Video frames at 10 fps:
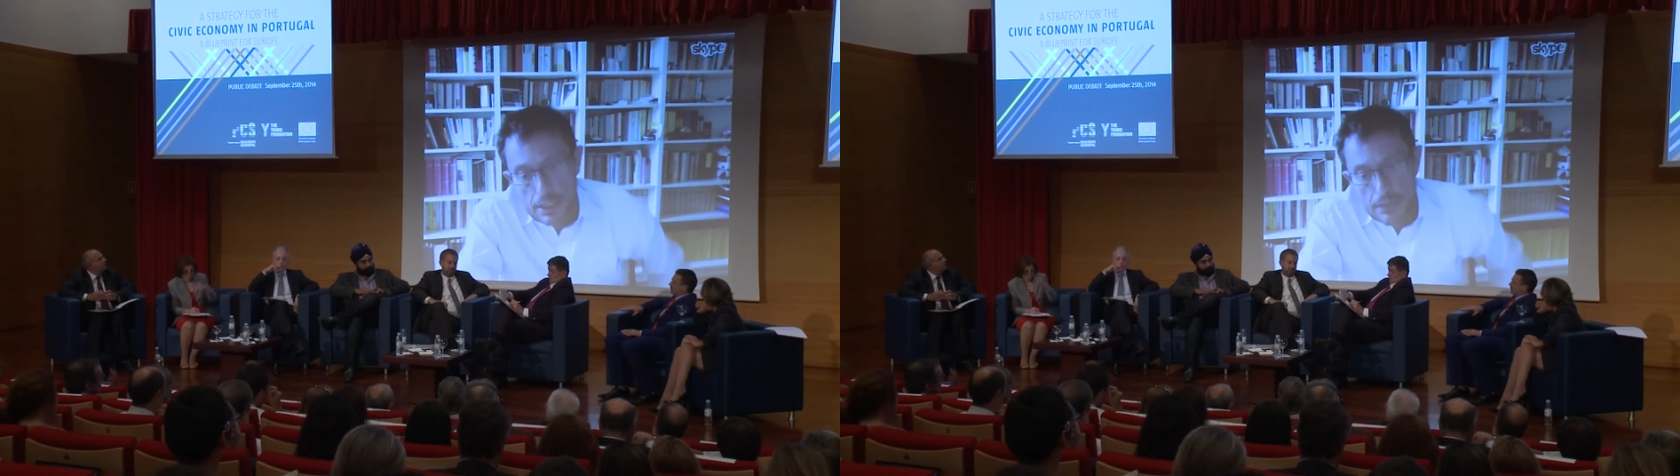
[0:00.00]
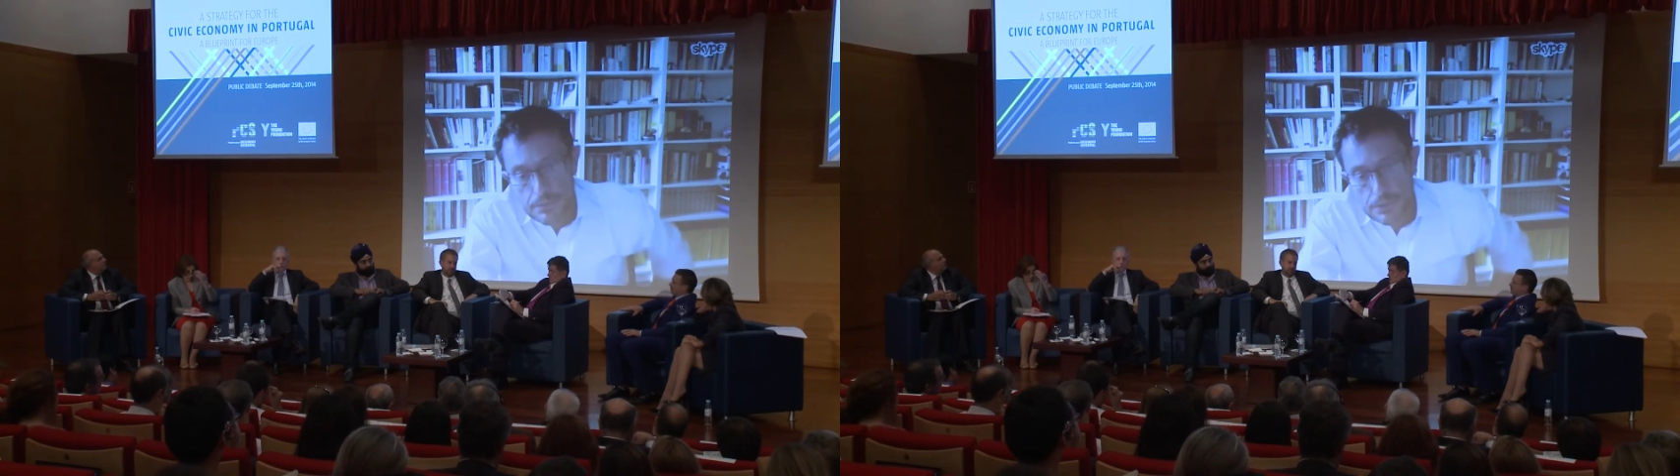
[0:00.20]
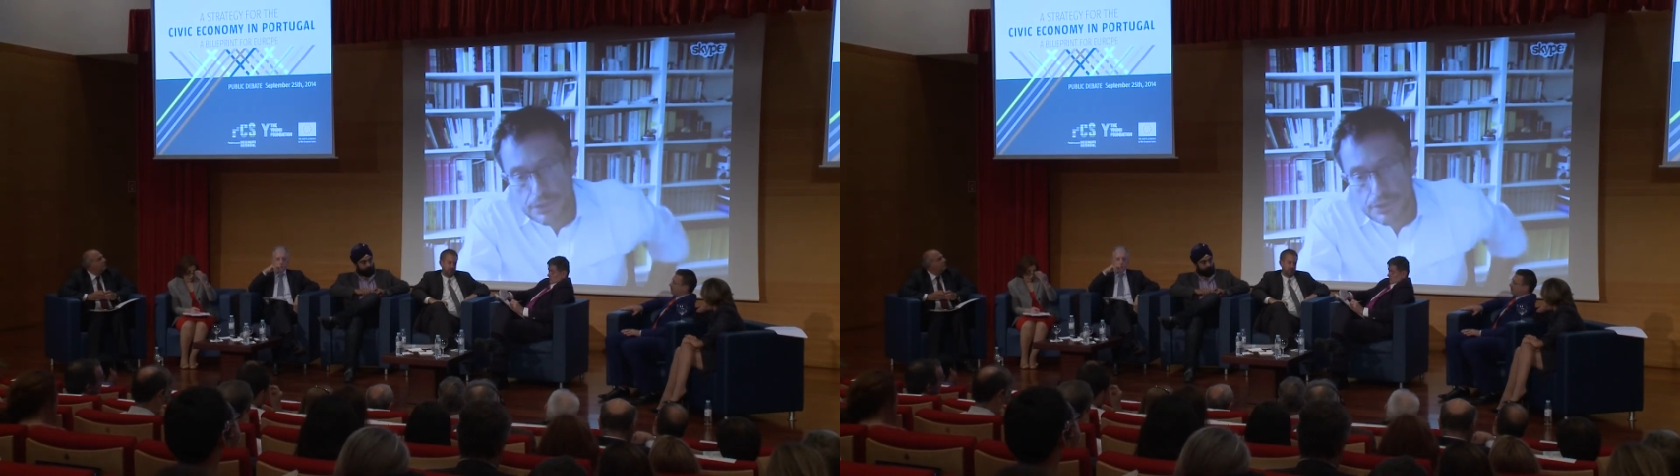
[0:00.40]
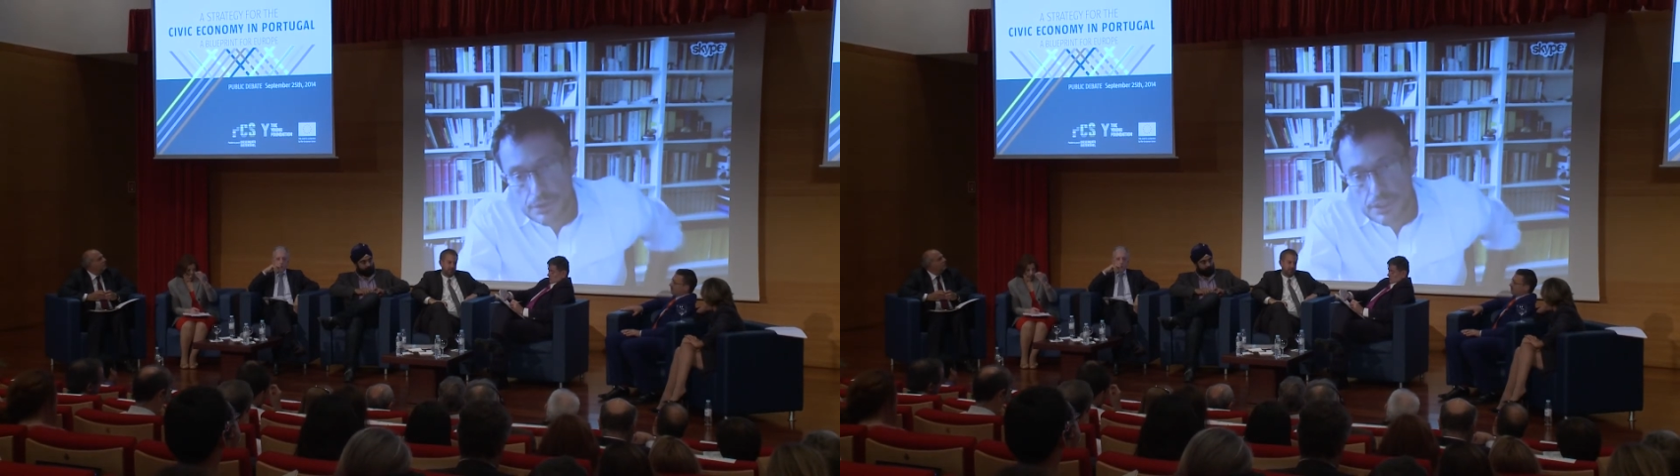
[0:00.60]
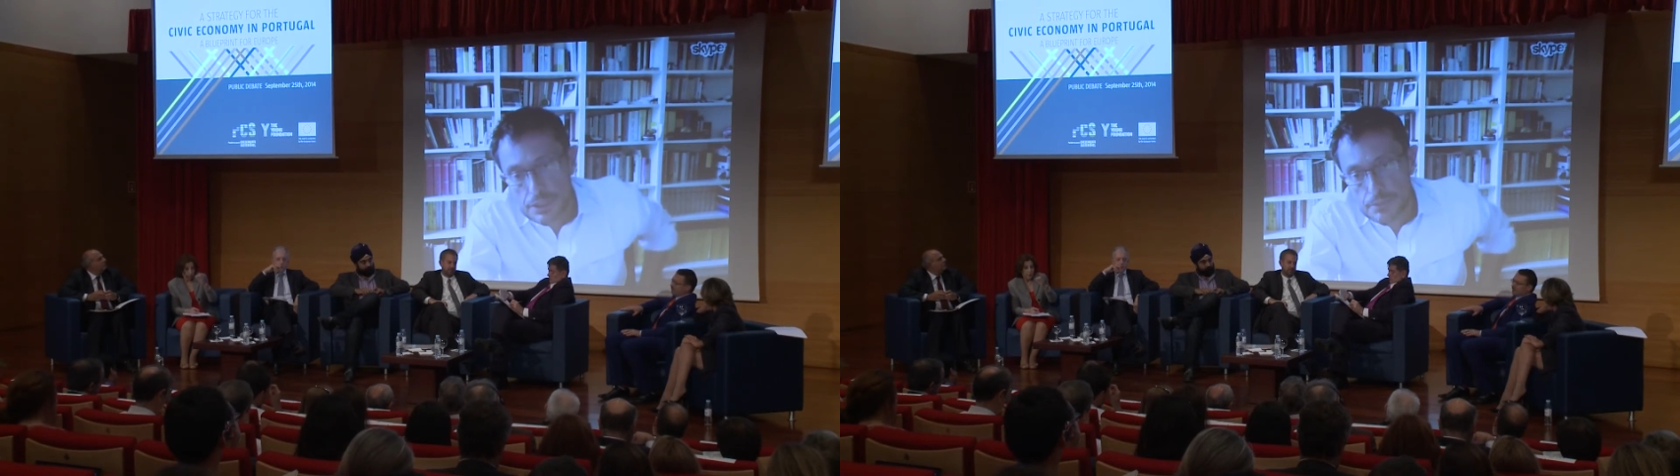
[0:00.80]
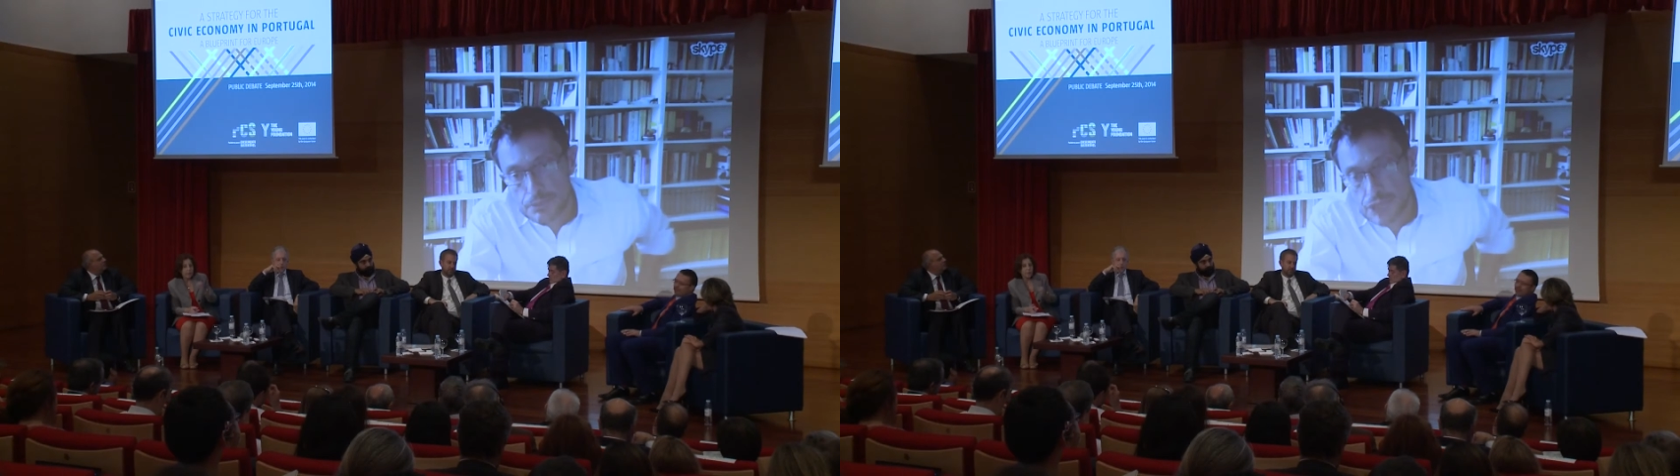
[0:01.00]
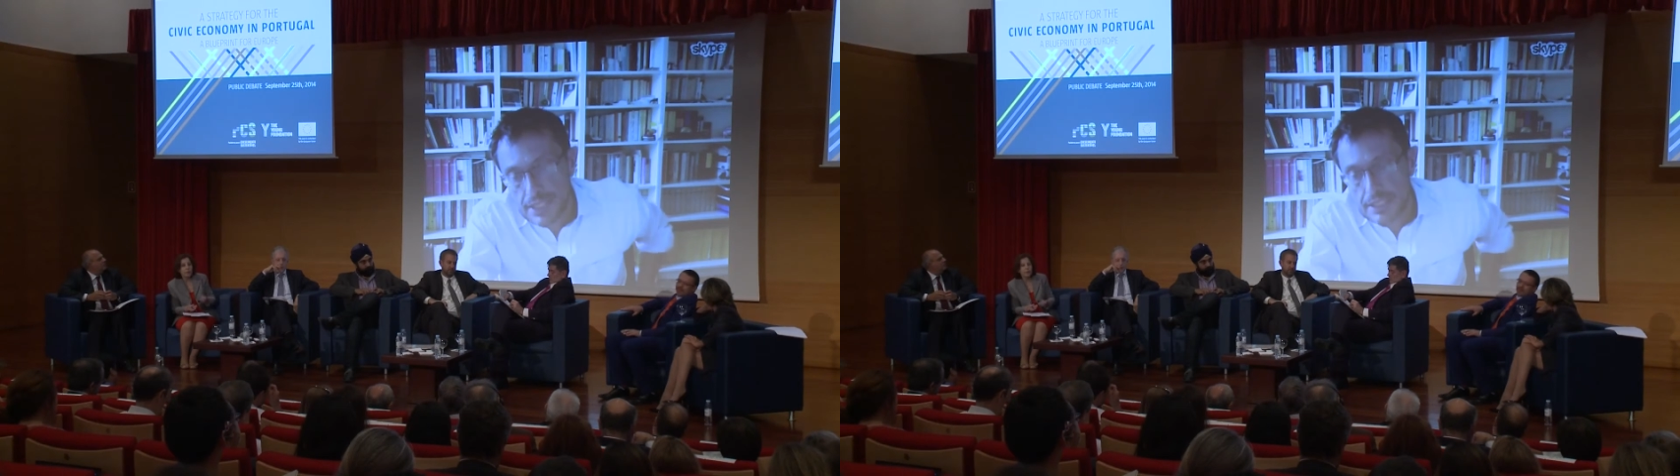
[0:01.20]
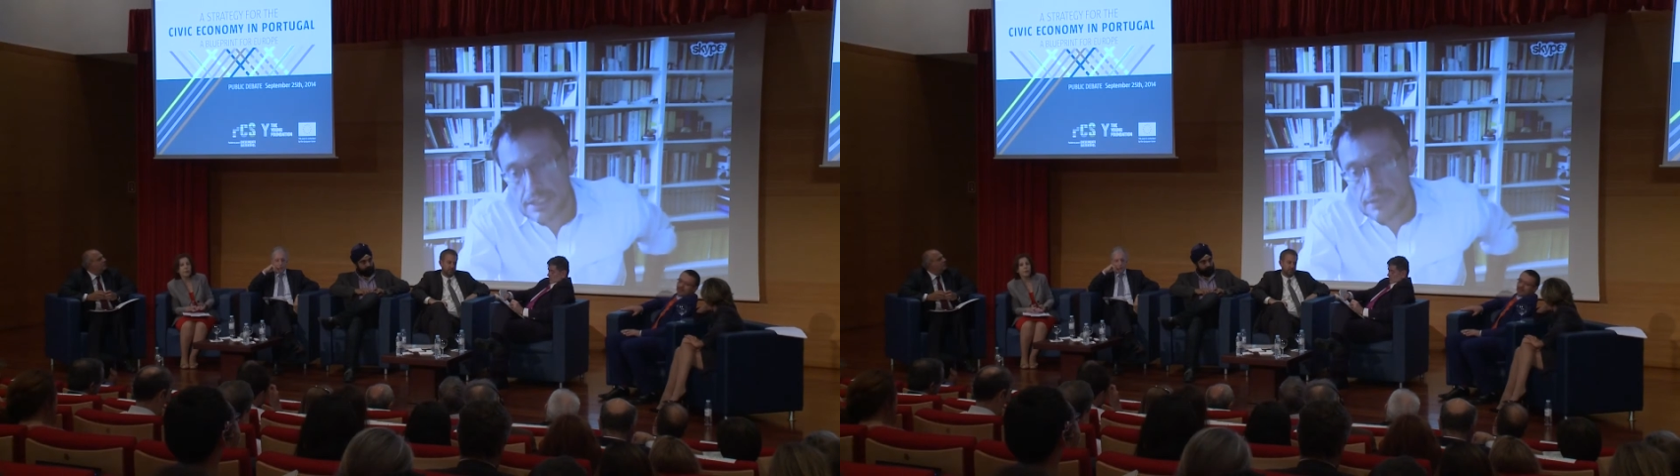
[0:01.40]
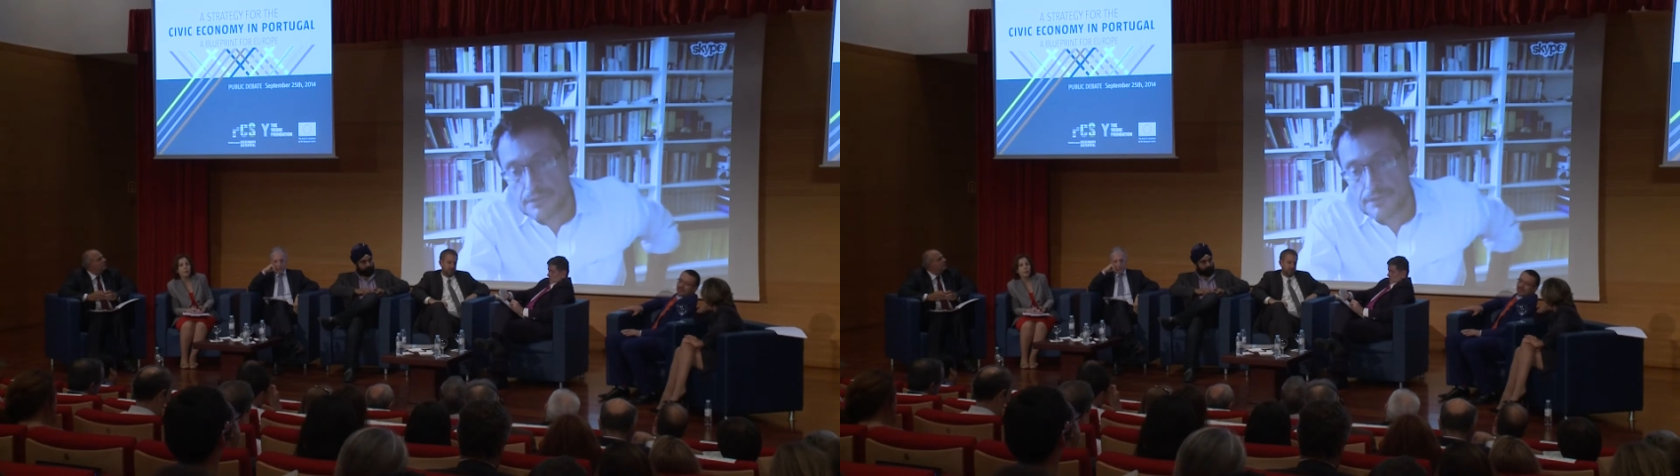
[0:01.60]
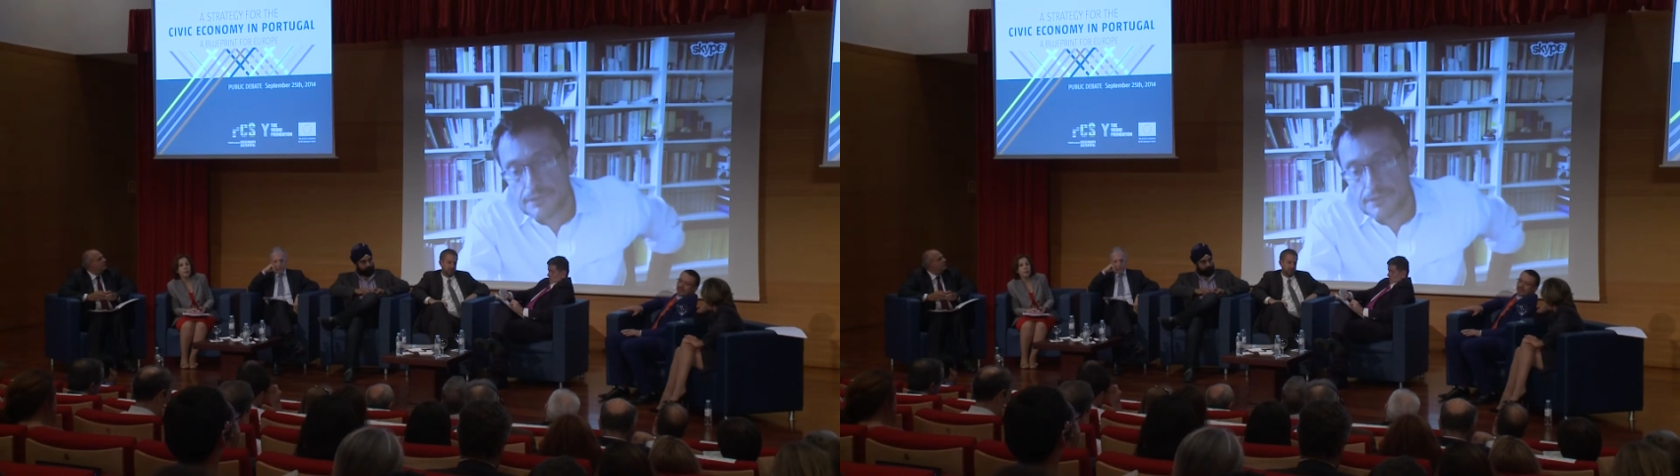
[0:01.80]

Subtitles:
pursue this objective,